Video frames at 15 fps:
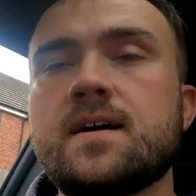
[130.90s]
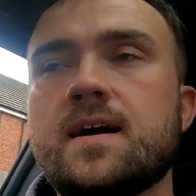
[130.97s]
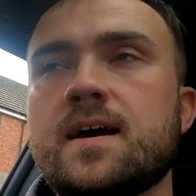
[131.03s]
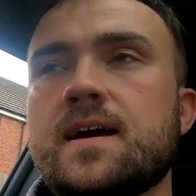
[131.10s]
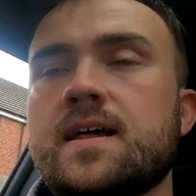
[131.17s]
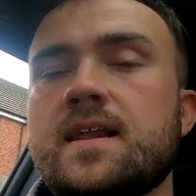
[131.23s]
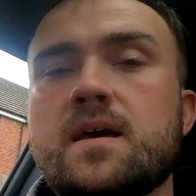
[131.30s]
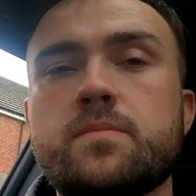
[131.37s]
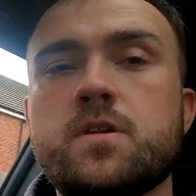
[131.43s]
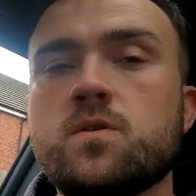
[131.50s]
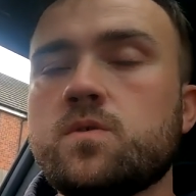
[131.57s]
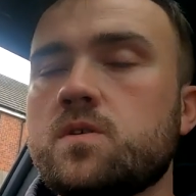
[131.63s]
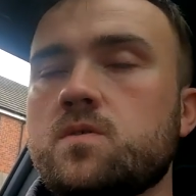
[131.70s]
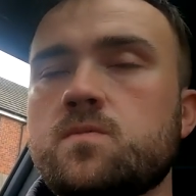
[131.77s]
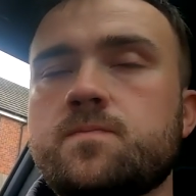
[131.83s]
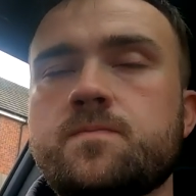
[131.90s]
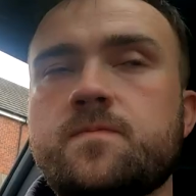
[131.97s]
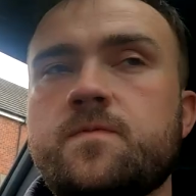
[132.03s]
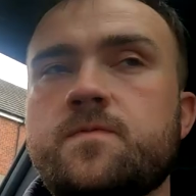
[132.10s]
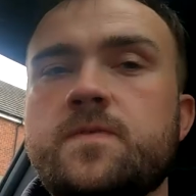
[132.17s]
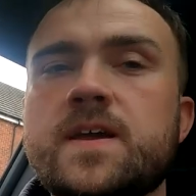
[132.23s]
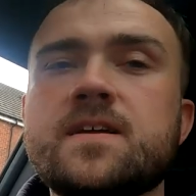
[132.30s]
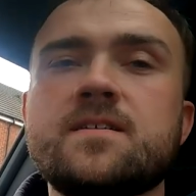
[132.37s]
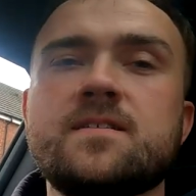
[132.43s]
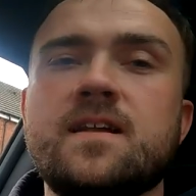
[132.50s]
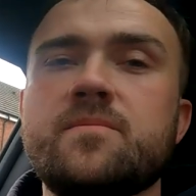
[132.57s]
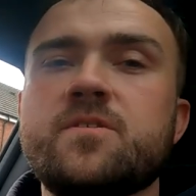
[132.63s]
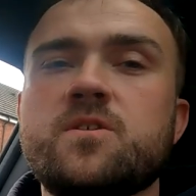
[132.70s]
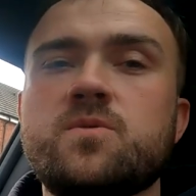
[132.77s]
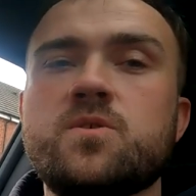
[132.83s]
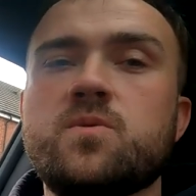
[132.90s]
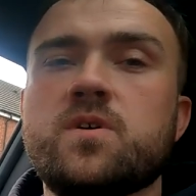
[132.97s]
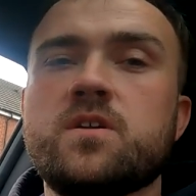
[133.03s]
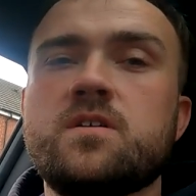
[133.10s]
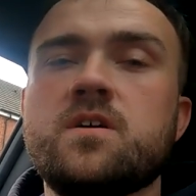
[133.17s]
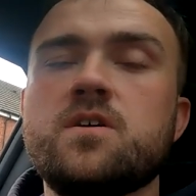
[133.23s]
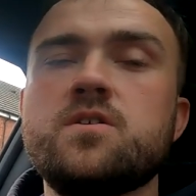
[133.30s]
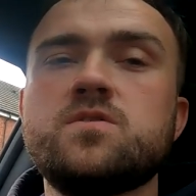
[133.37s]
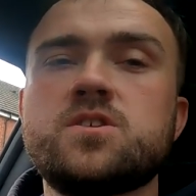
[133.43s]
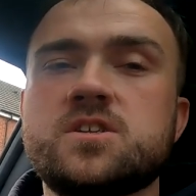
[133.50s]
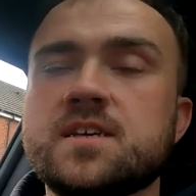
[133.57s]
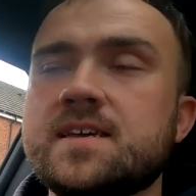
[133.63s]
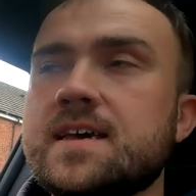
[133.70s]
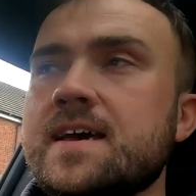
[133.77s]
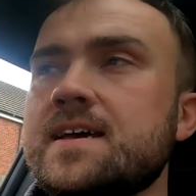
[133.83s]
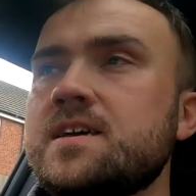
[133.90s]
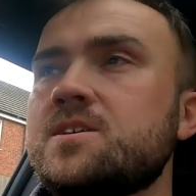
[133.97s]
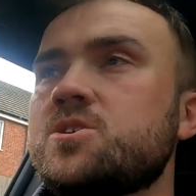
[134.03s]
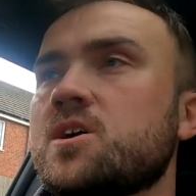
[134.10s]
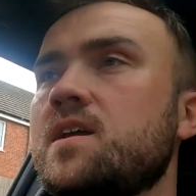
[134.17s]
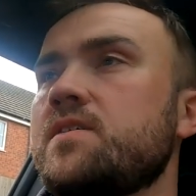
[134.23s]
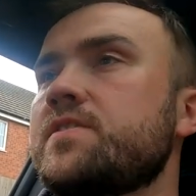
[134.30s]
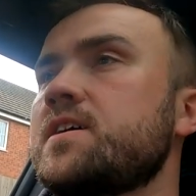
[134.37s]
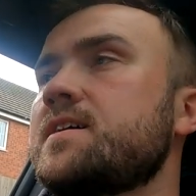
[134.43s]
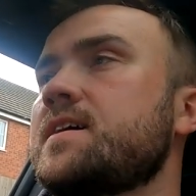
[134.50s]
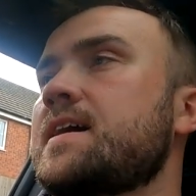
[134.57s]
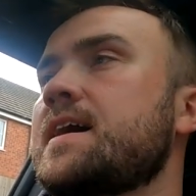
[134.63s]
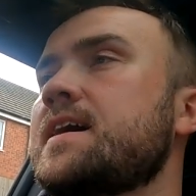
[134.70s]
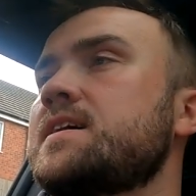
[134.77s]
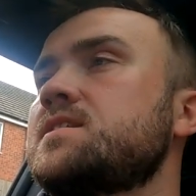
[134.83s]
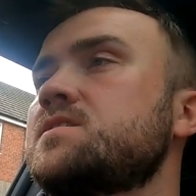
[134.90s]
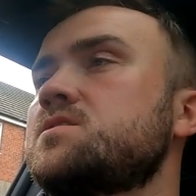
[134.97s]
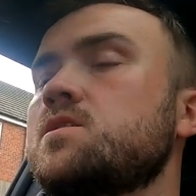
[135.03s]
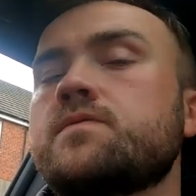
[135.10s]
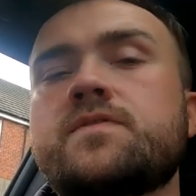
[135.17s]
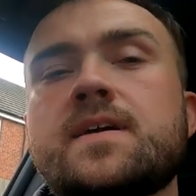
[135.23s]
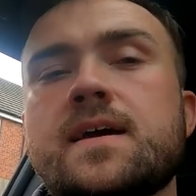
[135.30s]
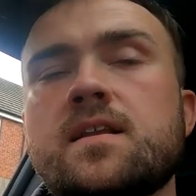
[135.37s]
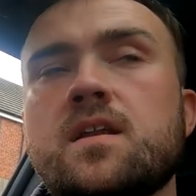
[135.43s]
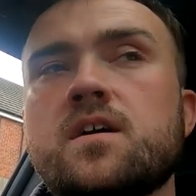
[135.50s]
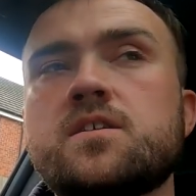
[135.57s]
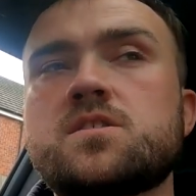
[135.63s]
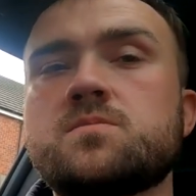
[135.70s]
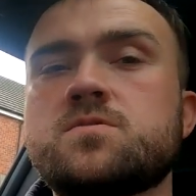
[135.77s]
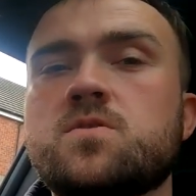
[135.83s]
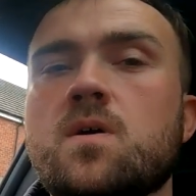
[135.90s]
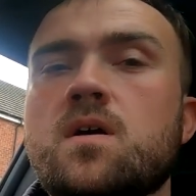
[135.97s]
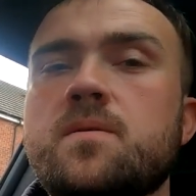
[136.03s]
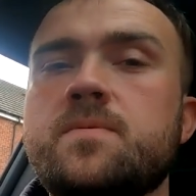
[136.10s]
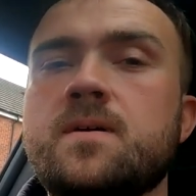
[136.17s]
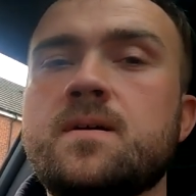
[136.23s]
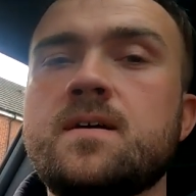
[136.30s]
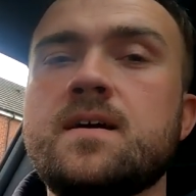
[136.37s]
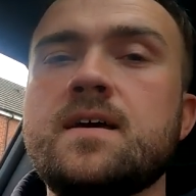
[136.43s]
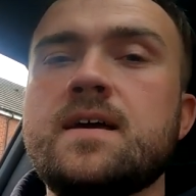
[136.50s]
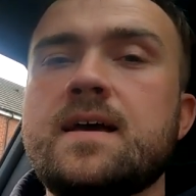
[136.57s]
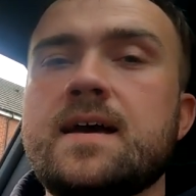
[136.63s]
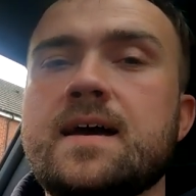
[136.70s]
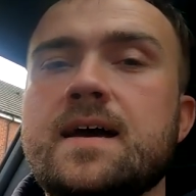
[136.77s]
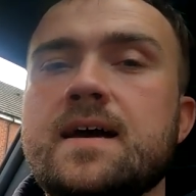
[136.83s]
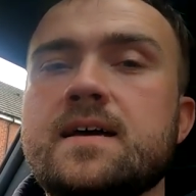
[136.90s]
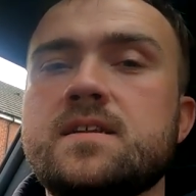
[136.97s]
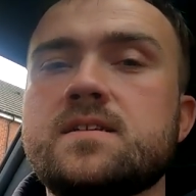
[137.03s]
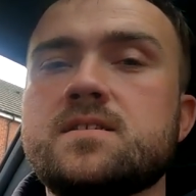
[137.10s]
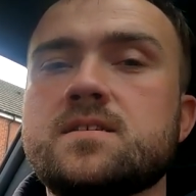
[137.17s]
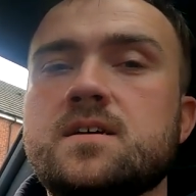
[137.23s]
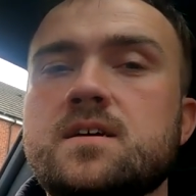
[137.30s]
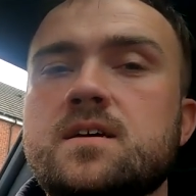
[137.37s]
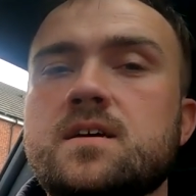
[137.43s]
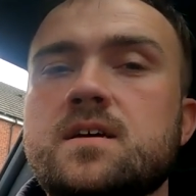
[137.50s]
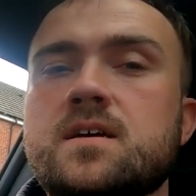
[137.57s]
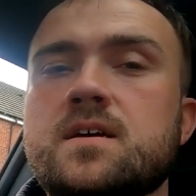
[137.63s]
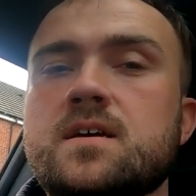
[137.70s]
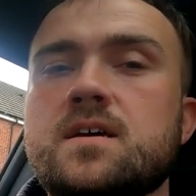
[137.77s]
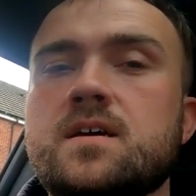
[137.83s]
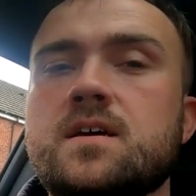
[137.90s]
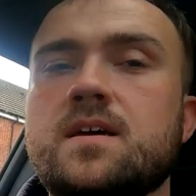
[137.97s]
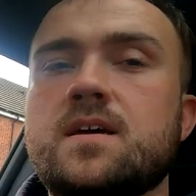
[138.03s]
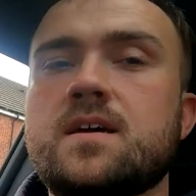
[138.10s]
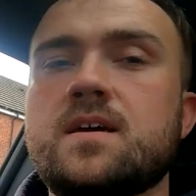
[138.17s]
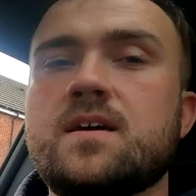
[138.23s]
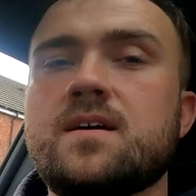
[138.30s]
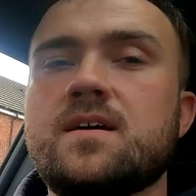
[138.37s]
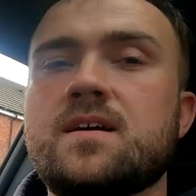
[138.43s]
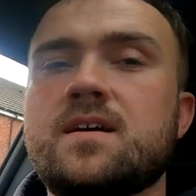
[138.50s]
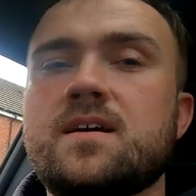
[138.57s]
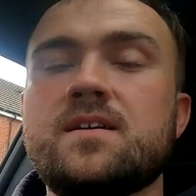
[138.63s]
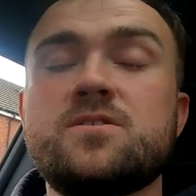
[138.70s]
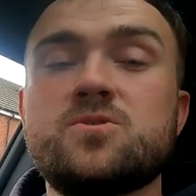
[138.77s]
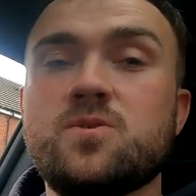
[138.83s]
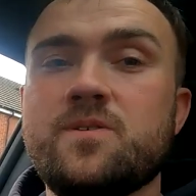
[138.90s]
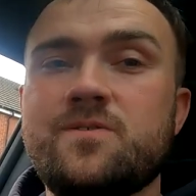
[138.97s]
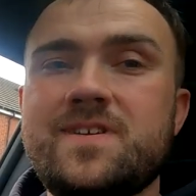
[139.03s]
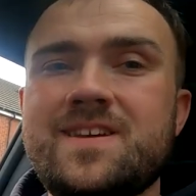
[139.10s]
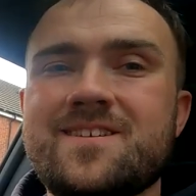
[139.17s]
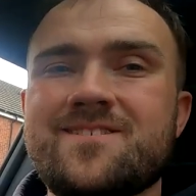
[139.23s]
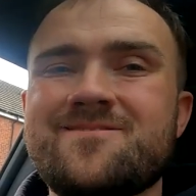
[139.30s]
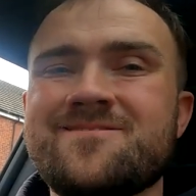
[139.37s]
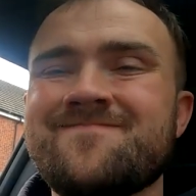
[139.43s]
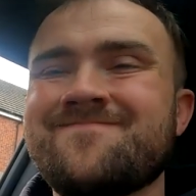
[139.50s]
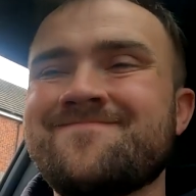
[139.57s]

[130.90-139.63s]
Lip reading: let me know what you think, let me know what you want to know, just engage, I love it. And don't forget, like, subscribe, and enjoy the video.